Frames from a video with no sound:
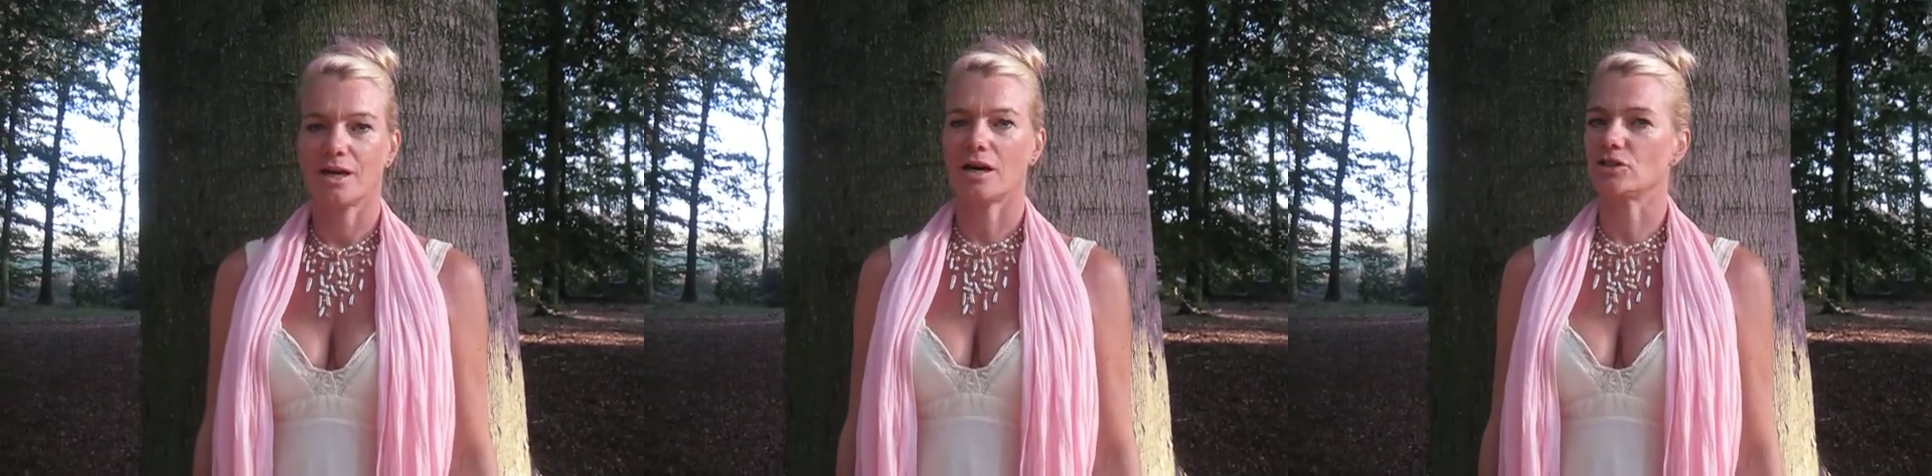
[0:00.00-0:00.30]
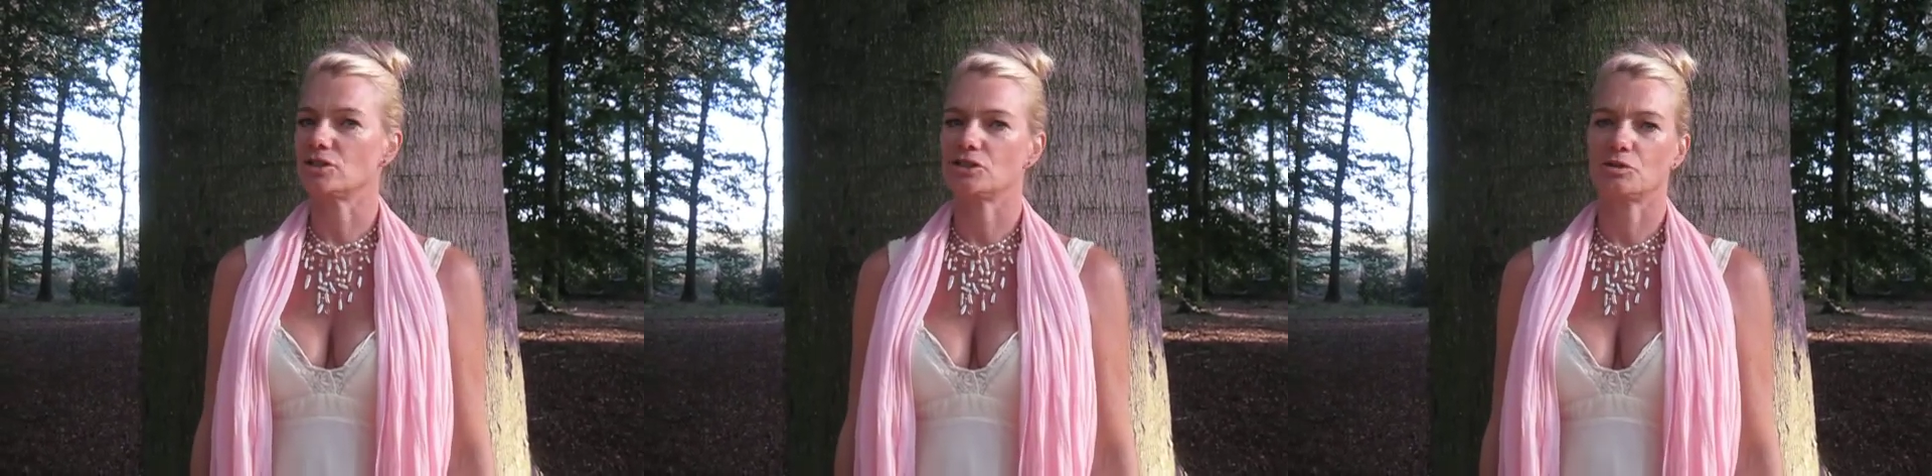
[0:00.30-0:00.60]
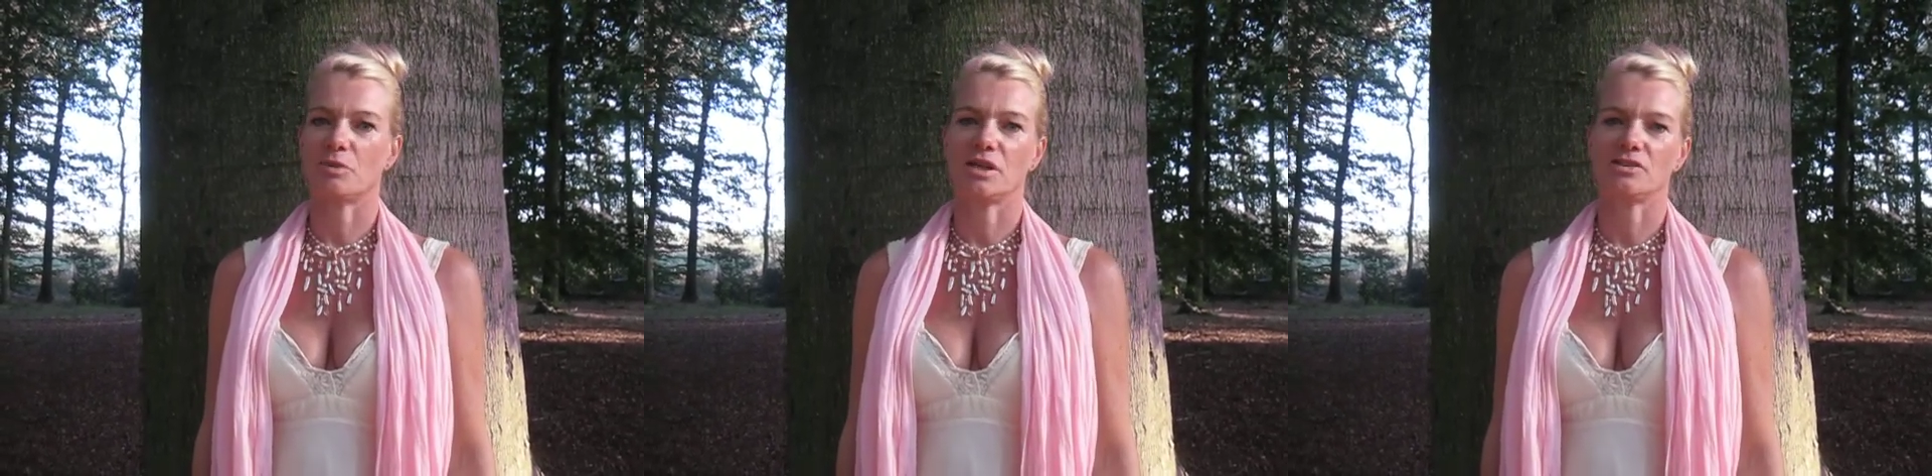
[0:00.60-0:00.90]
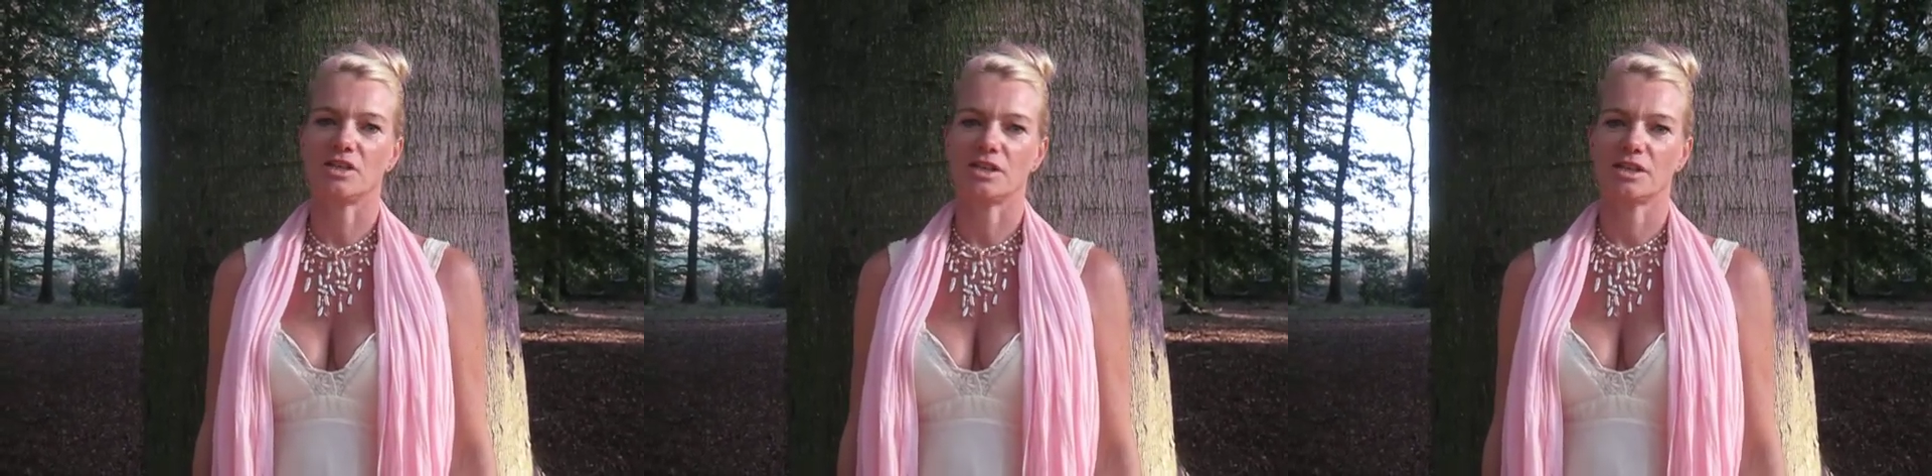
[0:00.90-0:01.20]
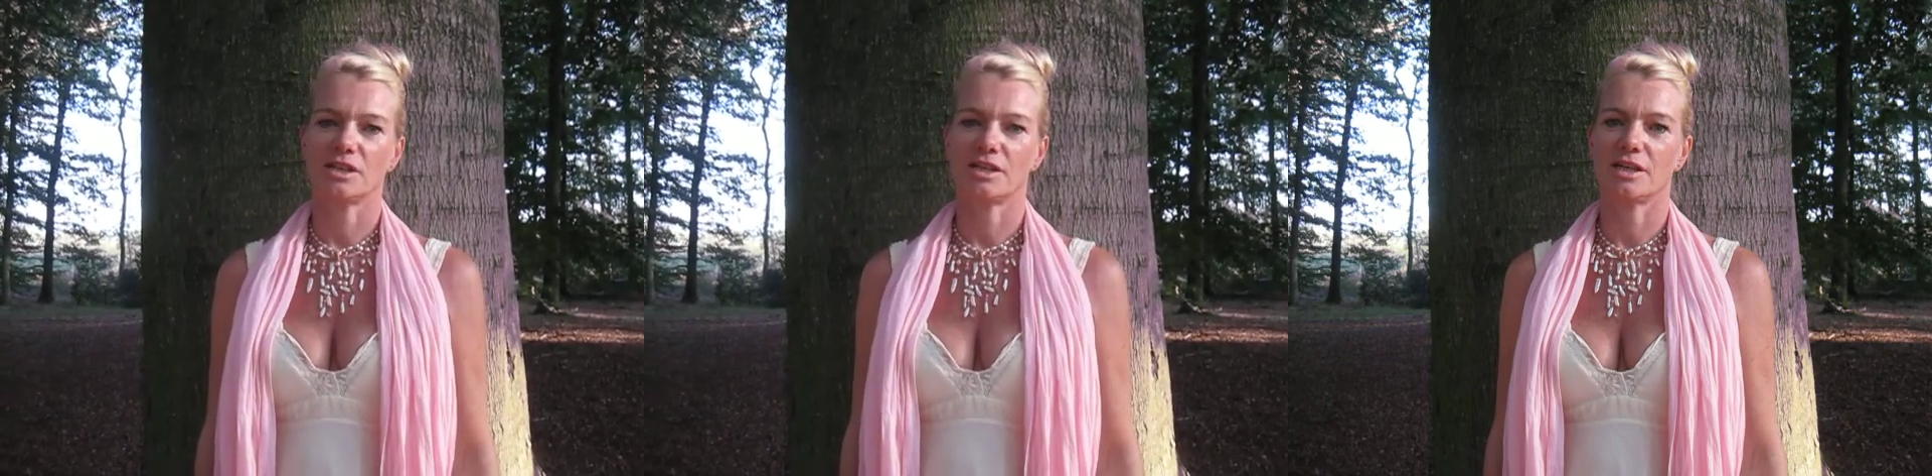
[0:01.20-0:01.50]
Oh, she's amazing.
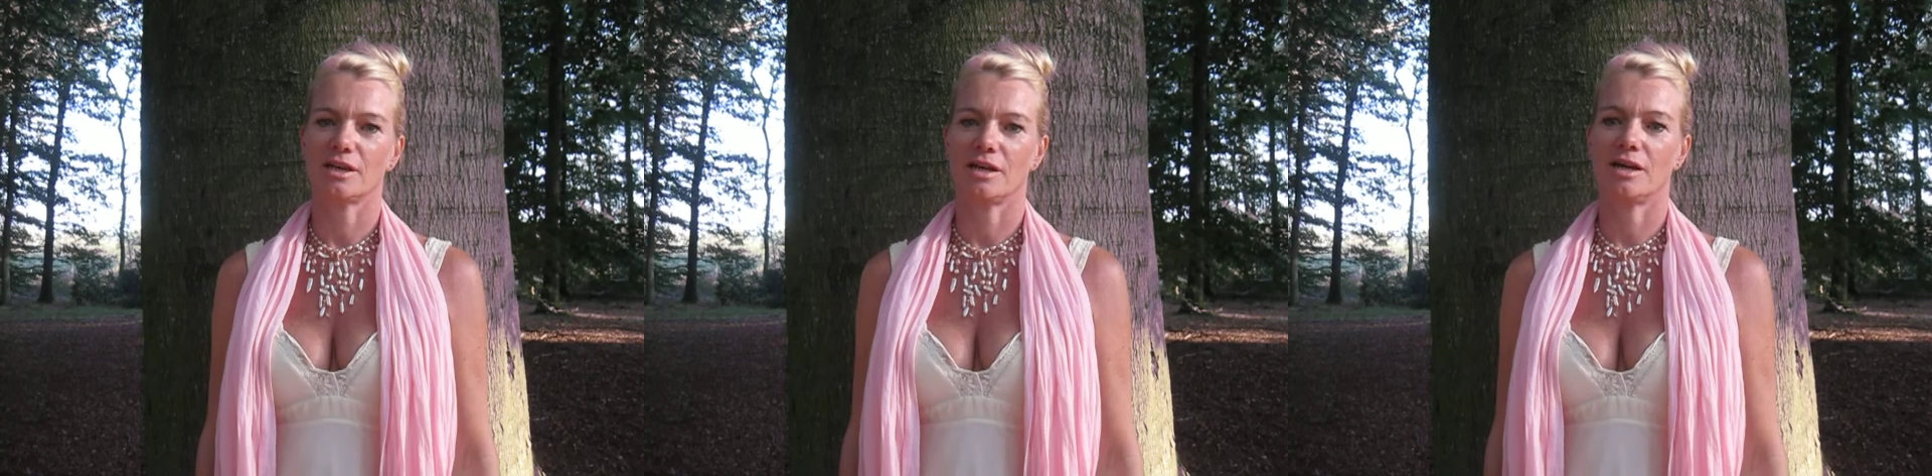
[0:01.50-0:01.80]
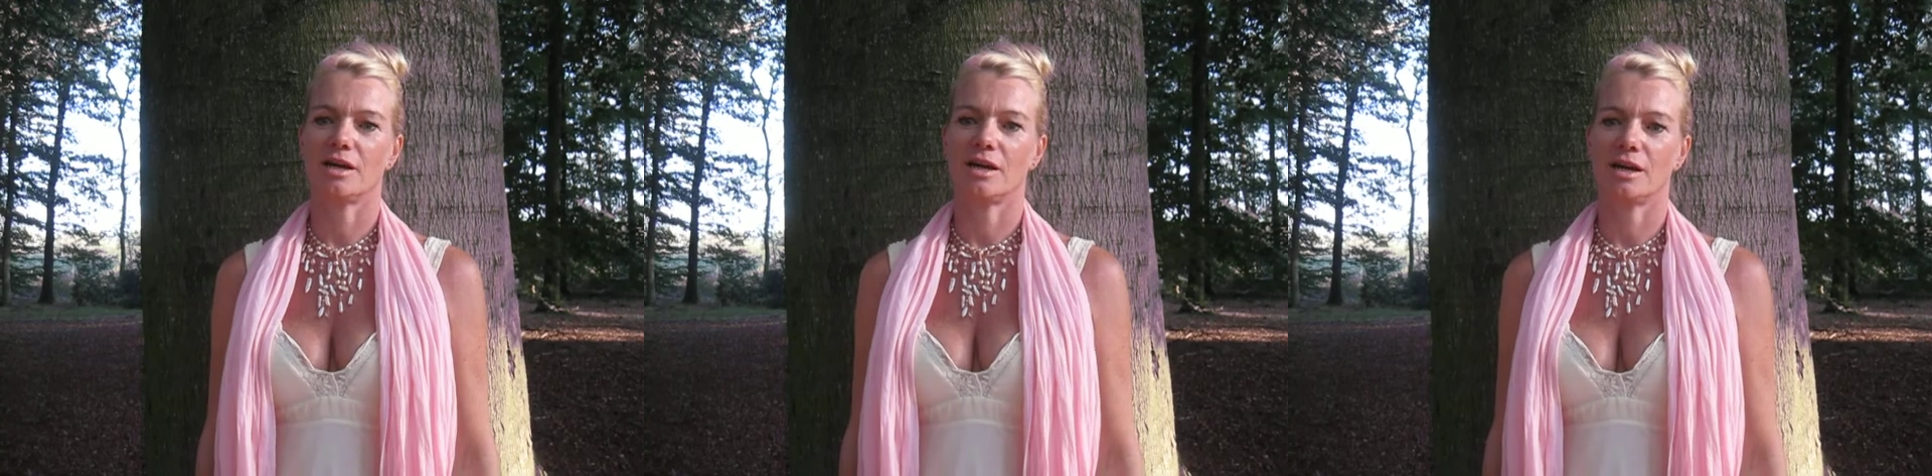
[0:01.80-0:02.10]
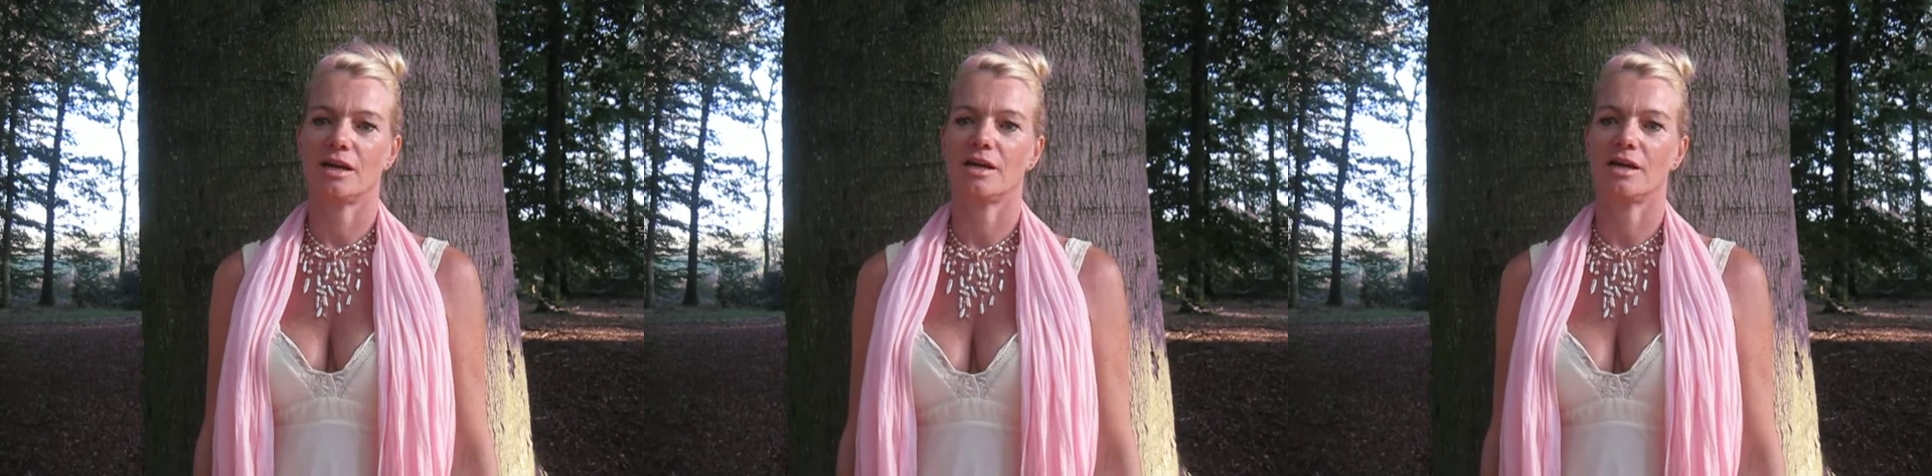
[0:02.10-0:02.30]
Uh,